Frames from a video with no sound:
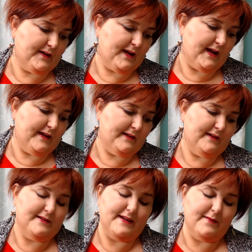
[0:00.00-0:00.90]

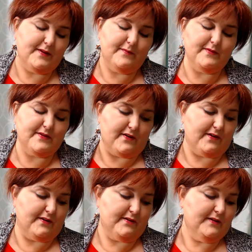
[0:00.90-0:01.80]
the symptoms
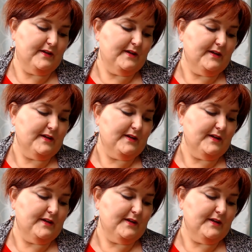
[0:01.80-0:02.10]
are,